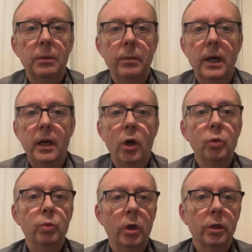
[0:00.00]
my
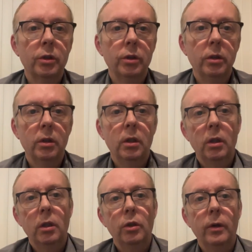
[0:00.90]
homework,
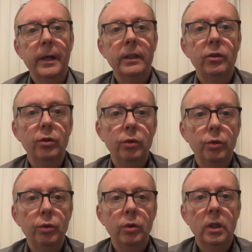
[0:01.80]
or I
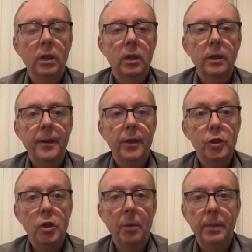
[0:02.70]
do the
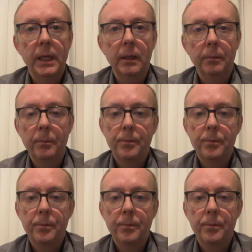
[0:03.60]
shopping.